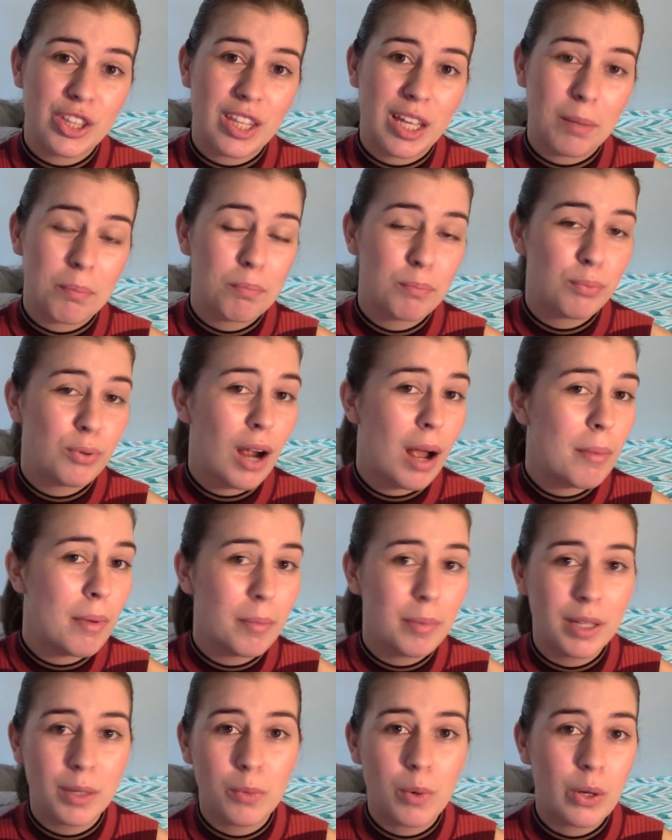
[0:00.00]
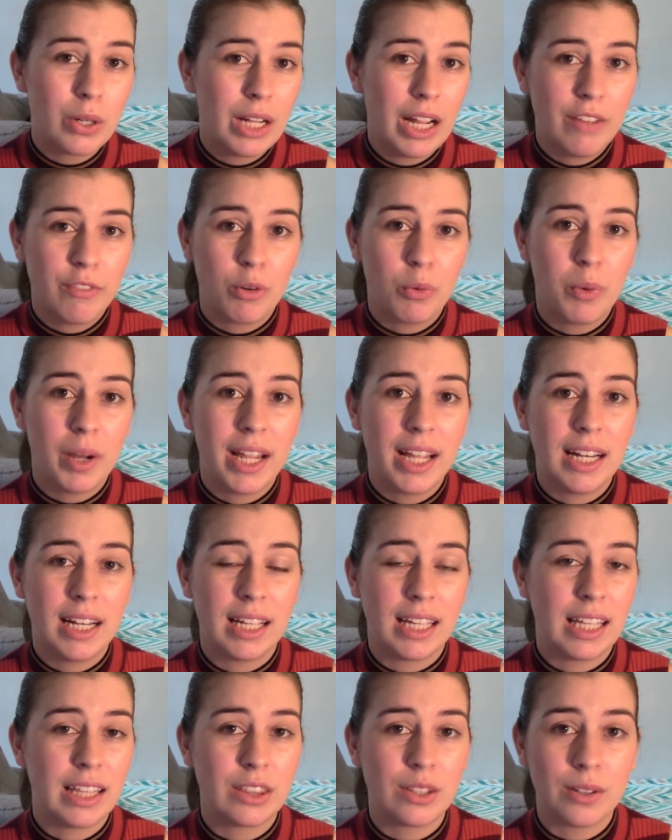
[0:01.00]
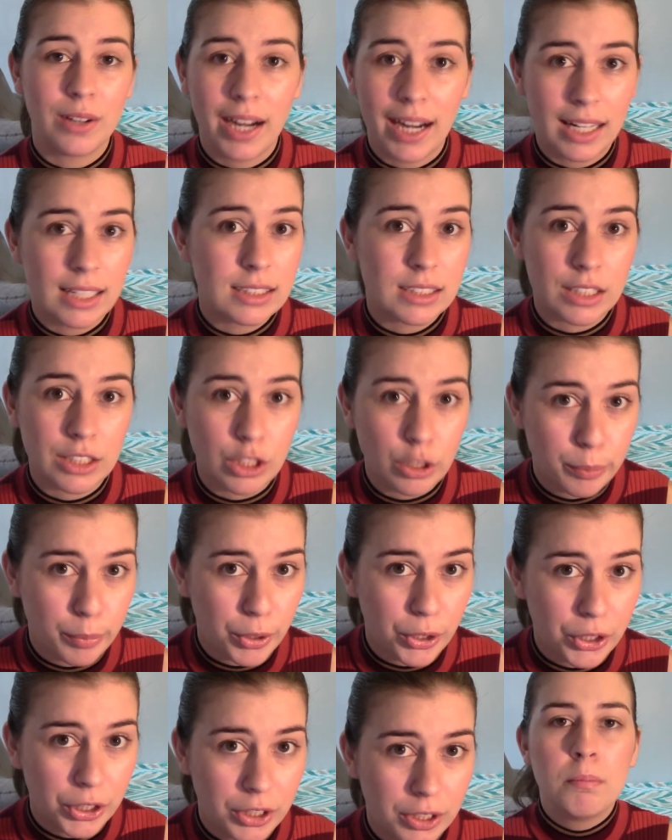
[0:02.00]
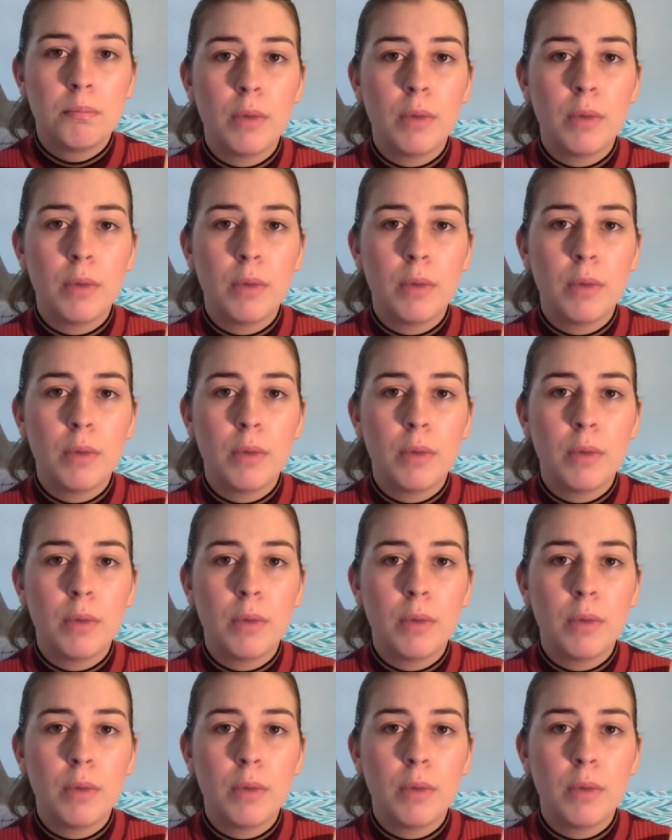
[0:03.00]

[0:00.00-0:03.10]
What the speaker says: they probably won't have a way to get their hands on your book.